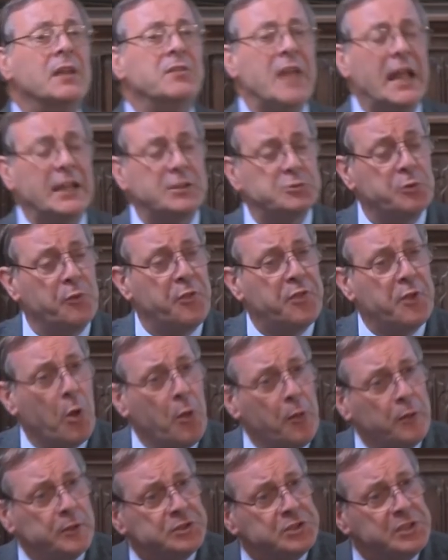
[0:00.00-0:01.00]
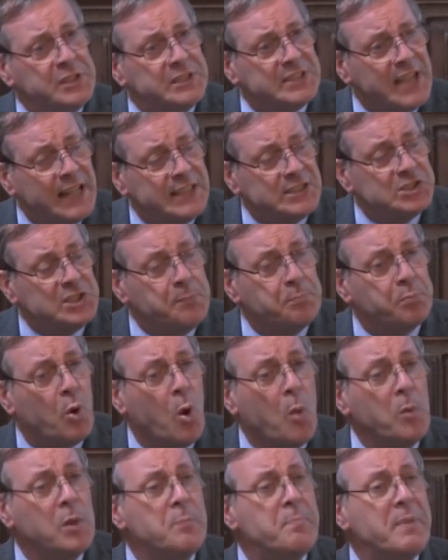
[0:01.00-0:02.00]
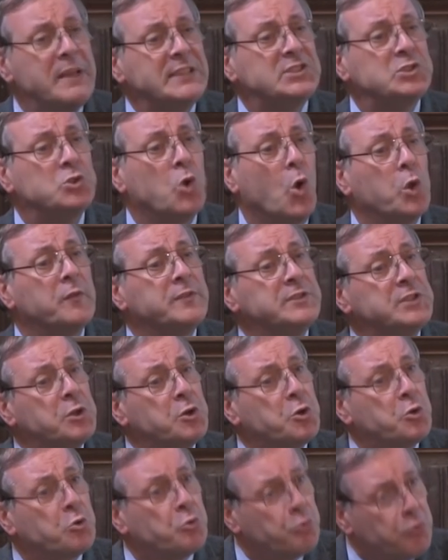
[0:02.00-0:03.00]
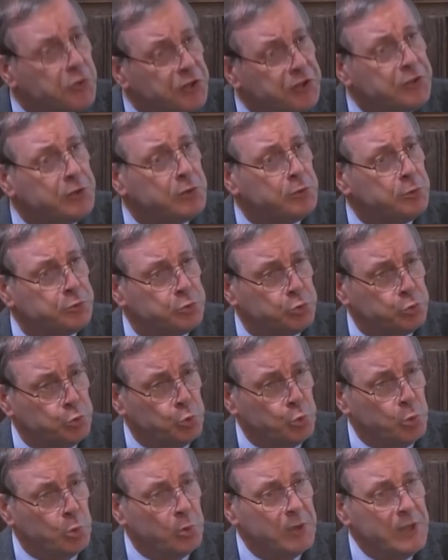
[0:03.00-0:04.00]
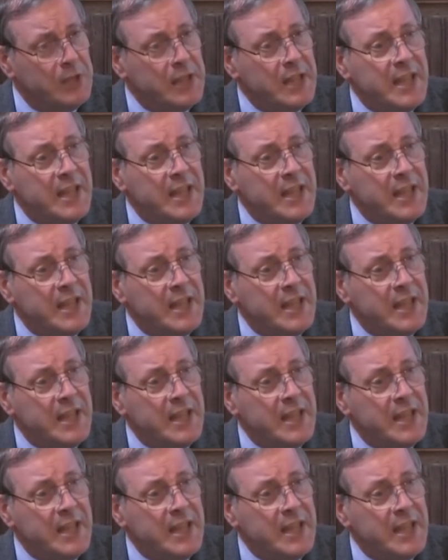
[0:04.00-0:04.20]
natural theology is actually probably best thought of as a critical tool.